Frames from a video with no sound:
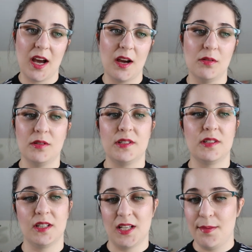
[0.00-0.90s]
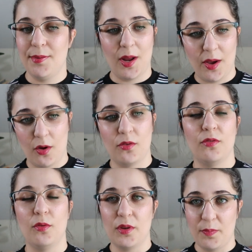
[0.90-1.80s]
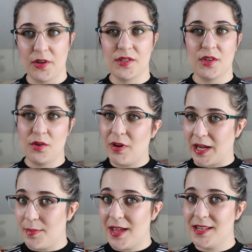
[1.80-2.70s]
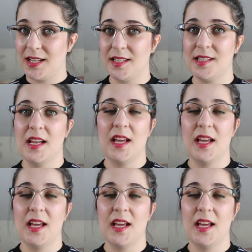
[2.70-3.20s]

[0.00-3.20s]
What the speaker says: I would keep an eye out for the books that you recommended.